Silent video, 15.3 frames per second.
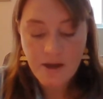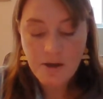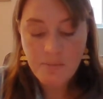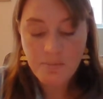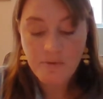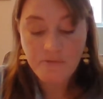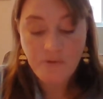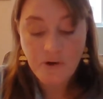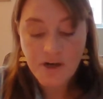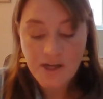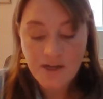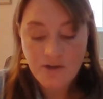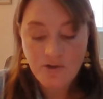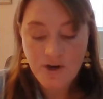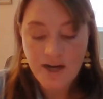Before he
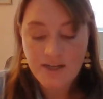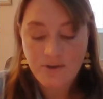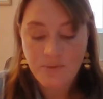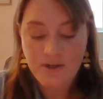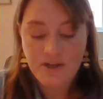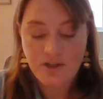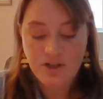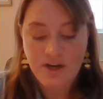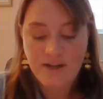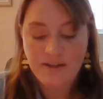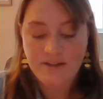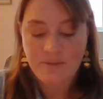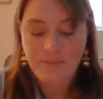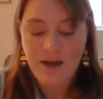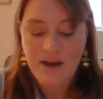can try to initiate
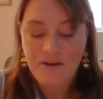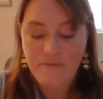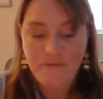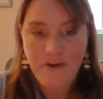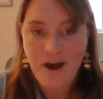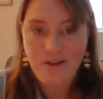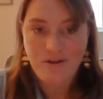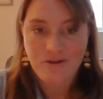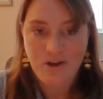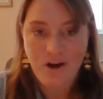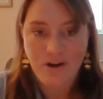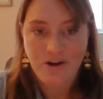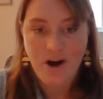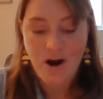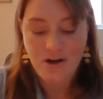some kind of
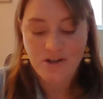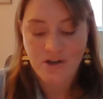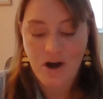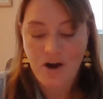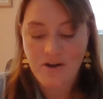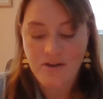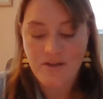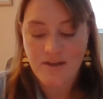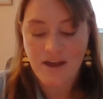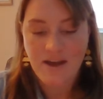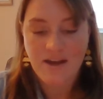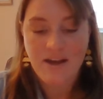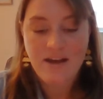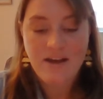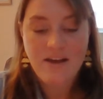father-daughter heart-to-heart
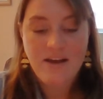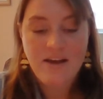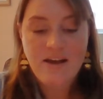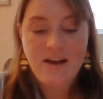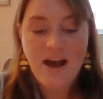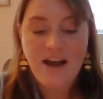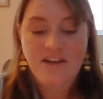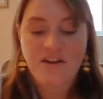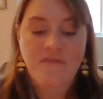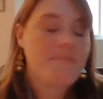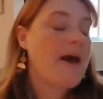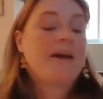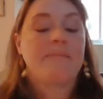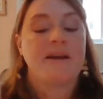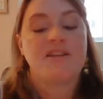thing, I shove
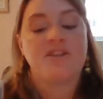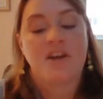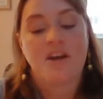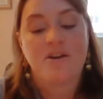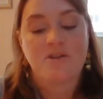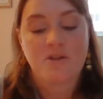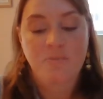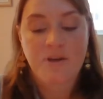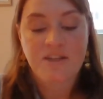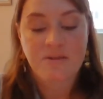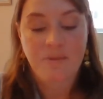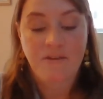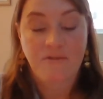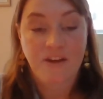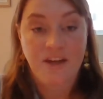back my chair, spring to
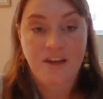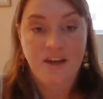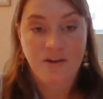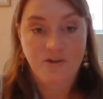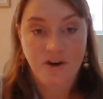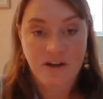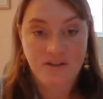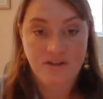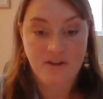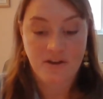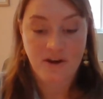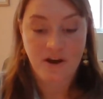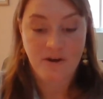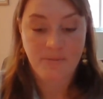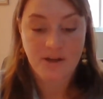my feet, and cross to the
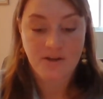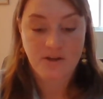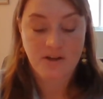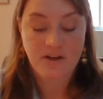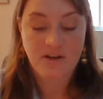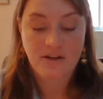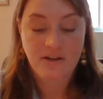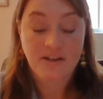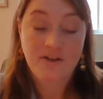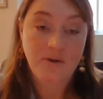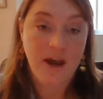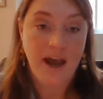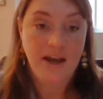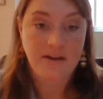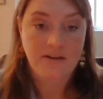garbage. It's
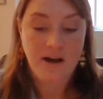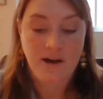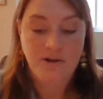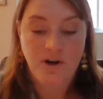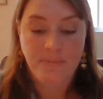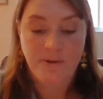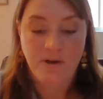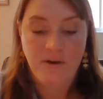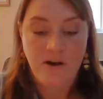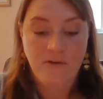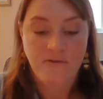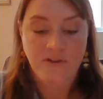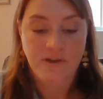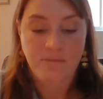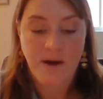okay. I the
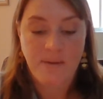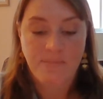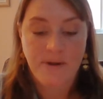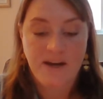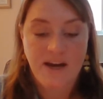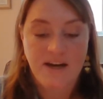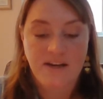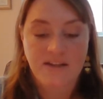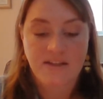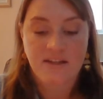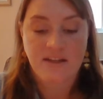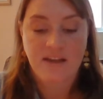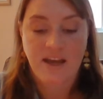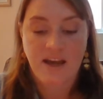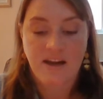overly ripe banana into
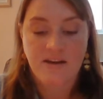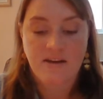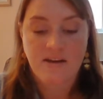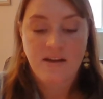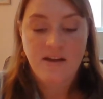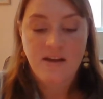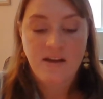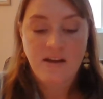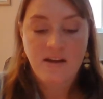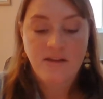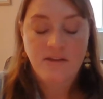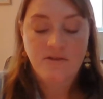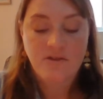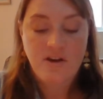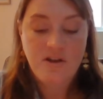the can.
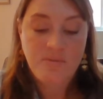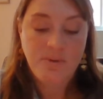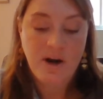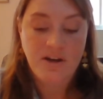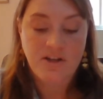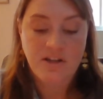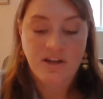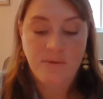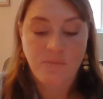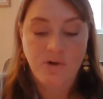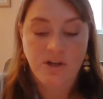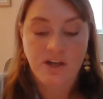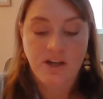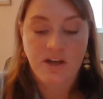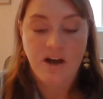There's another project I'm
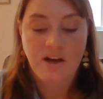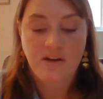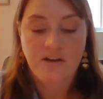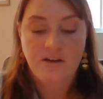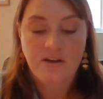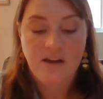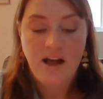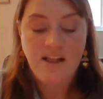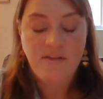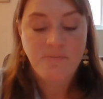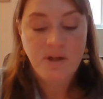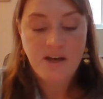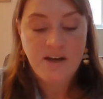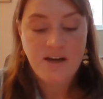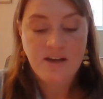working on. I'll have
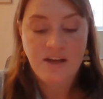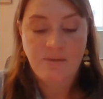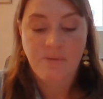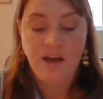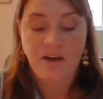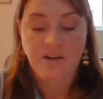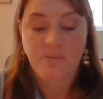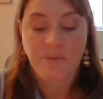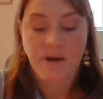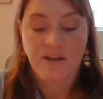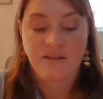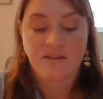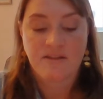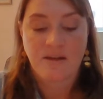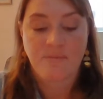plenty to keep me occupied
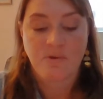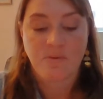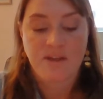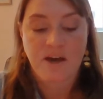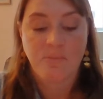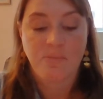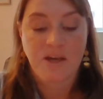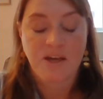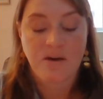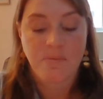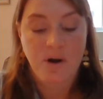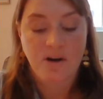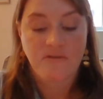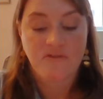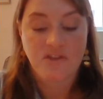this summer without being a
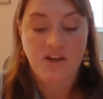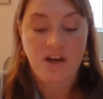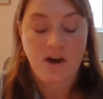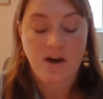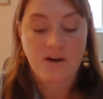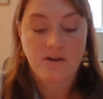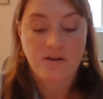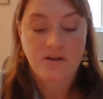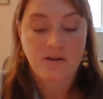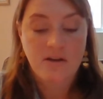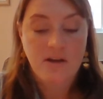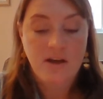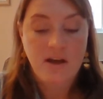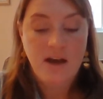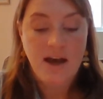part of city art.
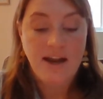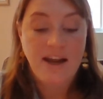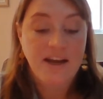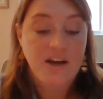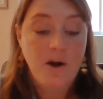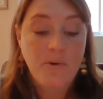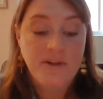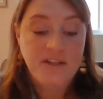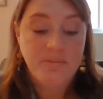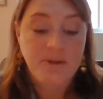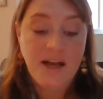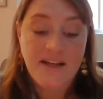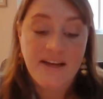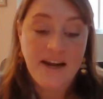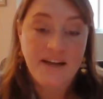And I can always
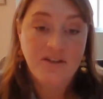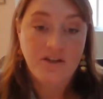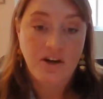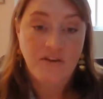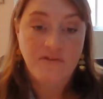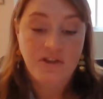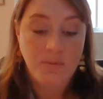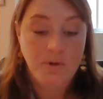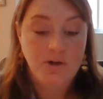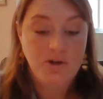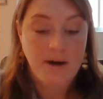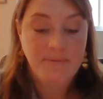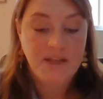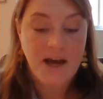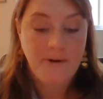apply next year if someone
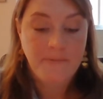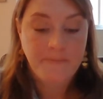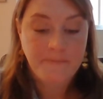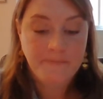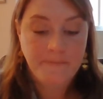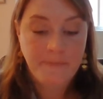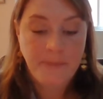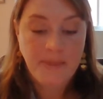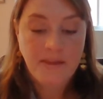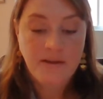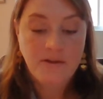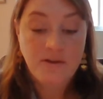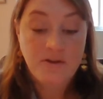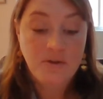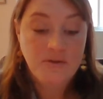drops out.
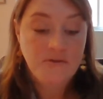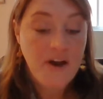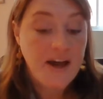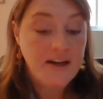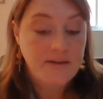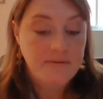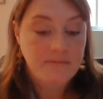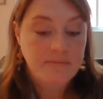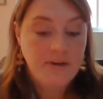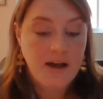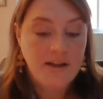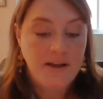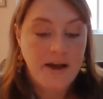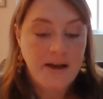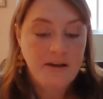So it's fine,
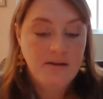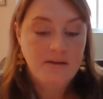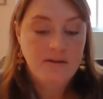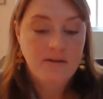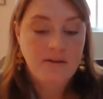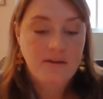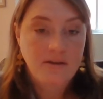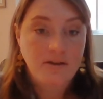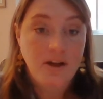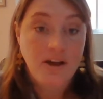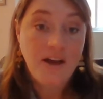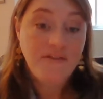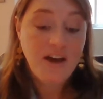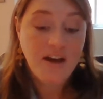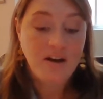I lie. Look,
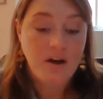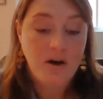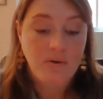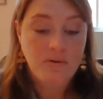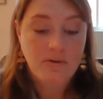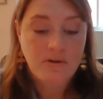I've got to go.